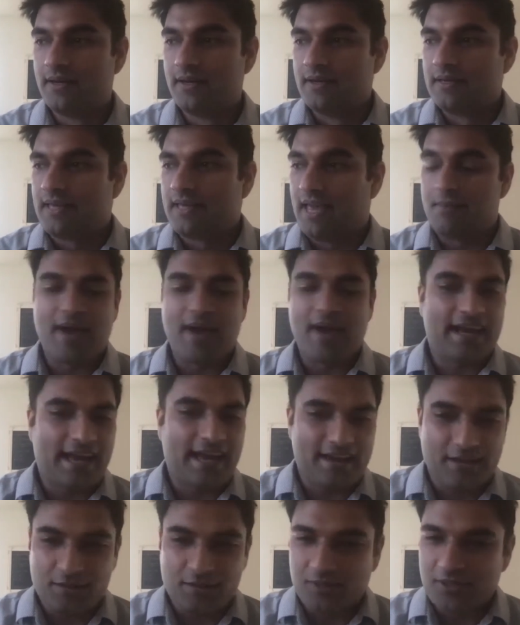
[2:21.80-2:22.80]
came back
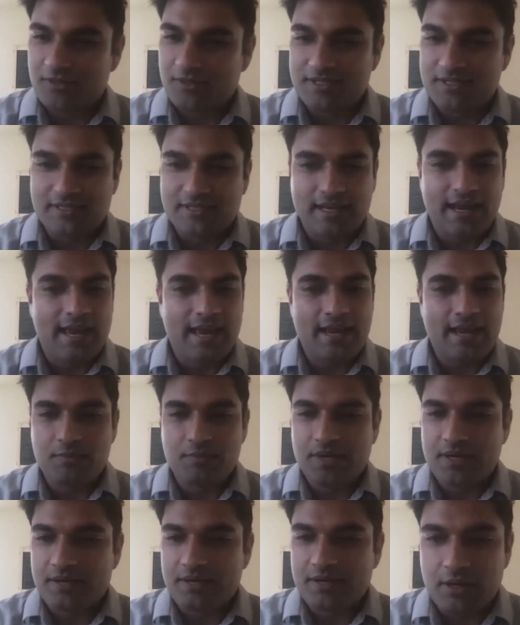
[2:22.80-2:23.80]
out of the blue and said, "Hey, I'm
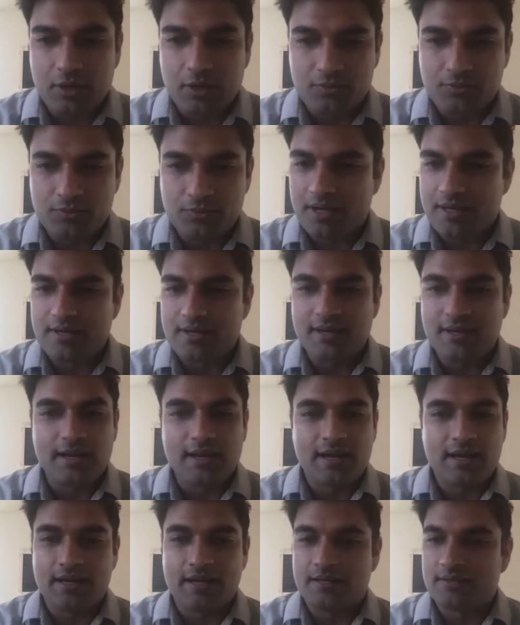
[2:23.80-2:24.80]
going to go run
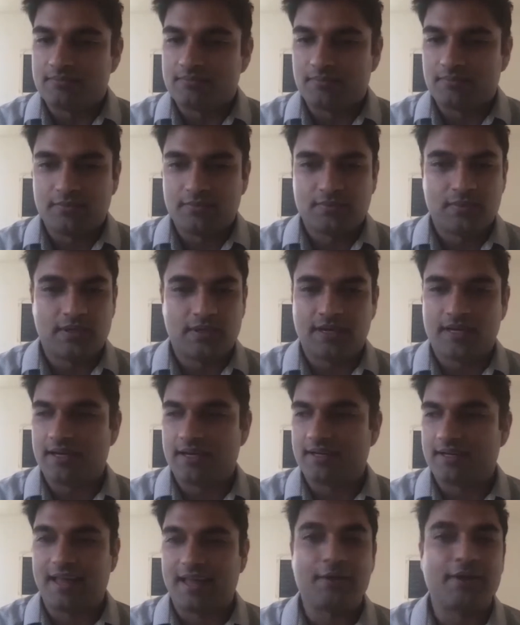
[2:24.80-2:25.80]
uh, uh,
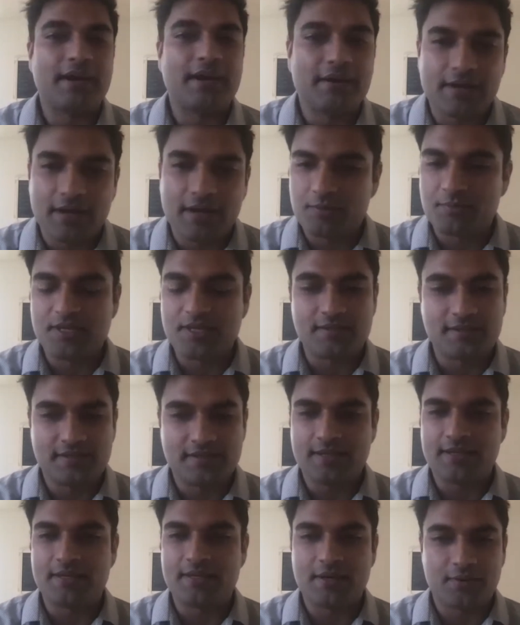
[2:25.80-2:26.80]
Cloudera. I'll be the
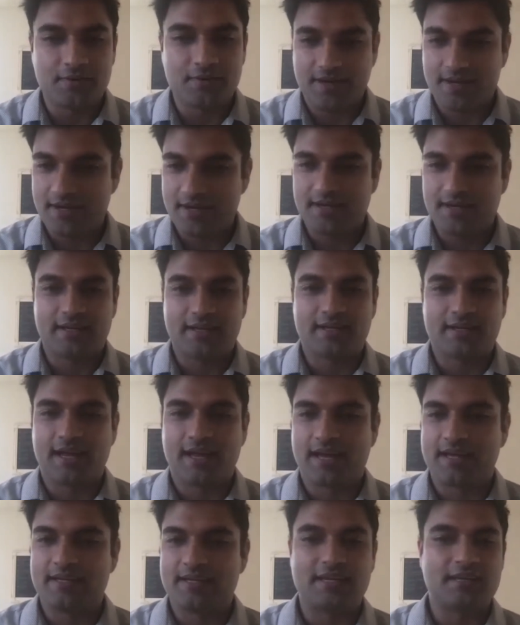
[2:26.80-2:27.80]
CEO there, and
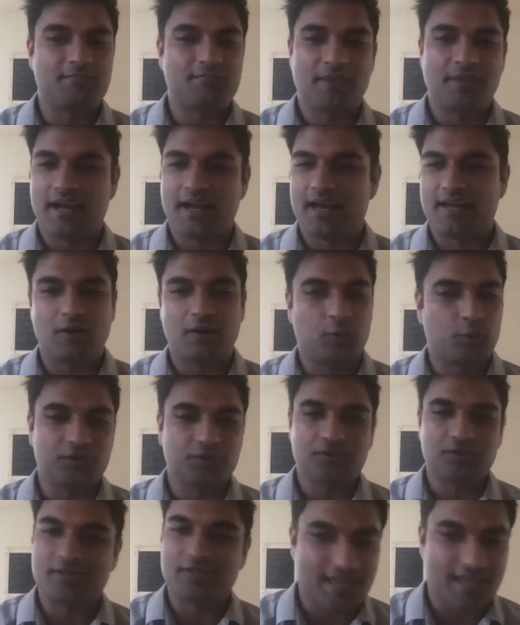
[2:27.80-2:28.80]
I need my old
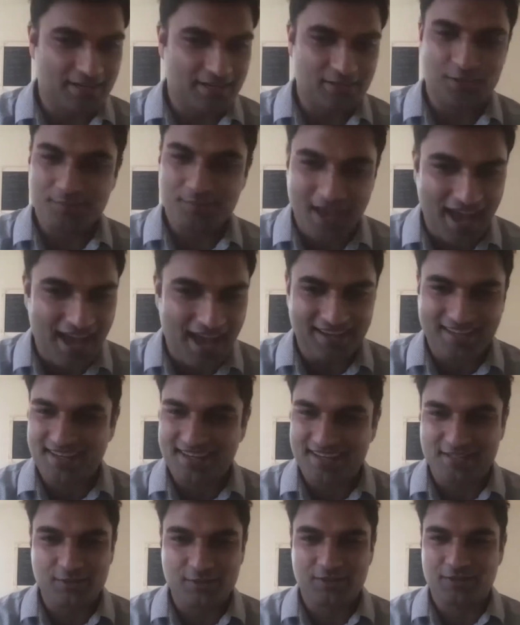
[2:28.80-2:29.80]
lieutenants back."
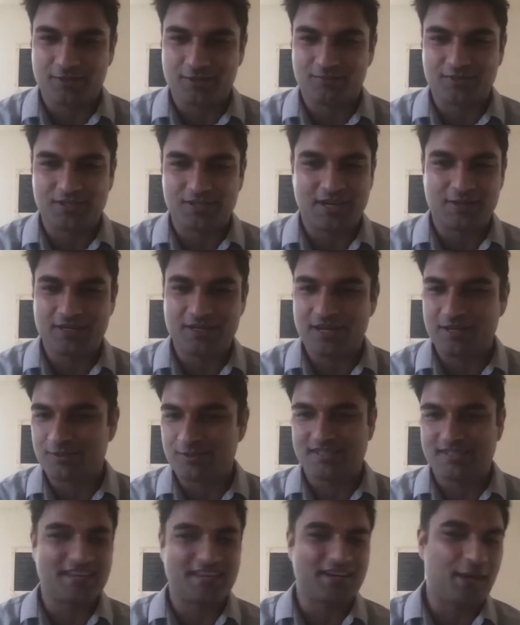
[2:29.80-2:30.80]
And so, you know, you don't
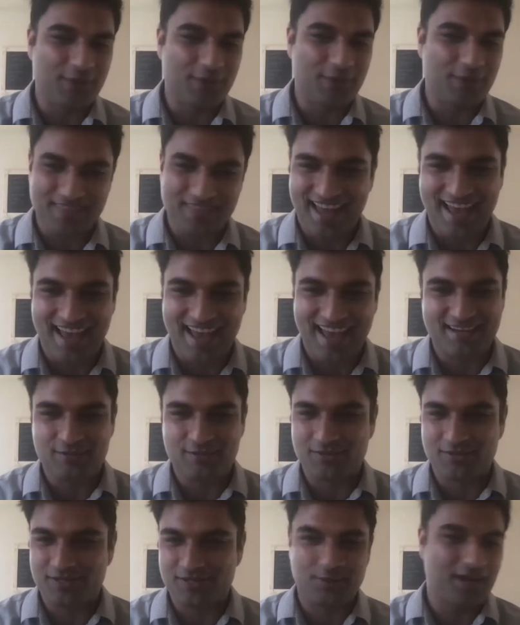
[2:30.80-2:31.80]
say no to that. It
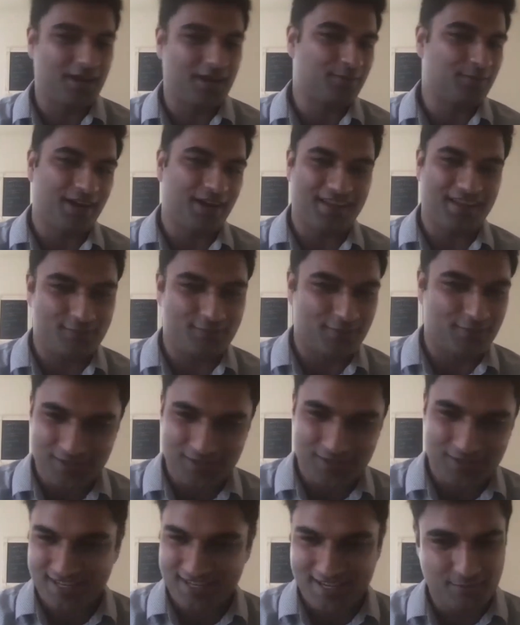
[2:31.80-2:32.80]
was a great ride the
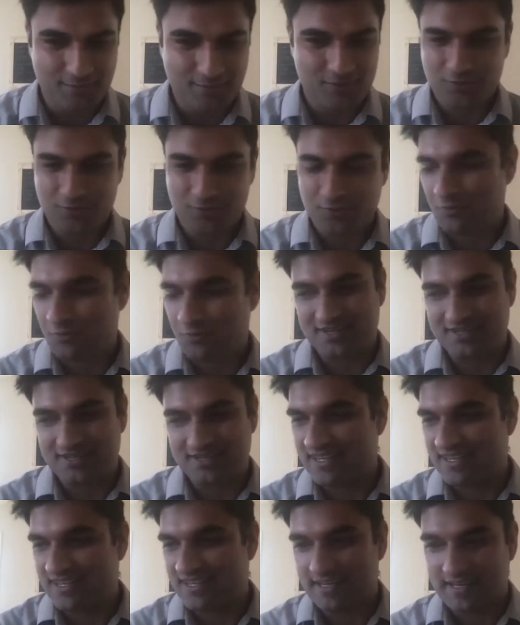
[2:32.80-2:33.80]
first time, so we went and
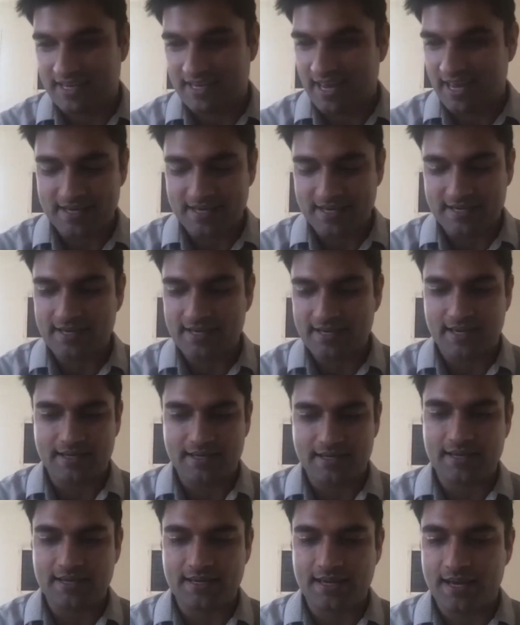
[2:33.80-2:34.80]
did it again,
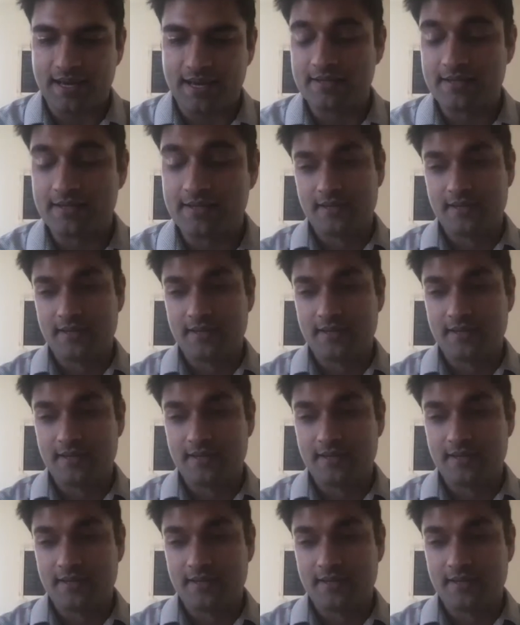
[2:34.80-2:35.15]
and uh,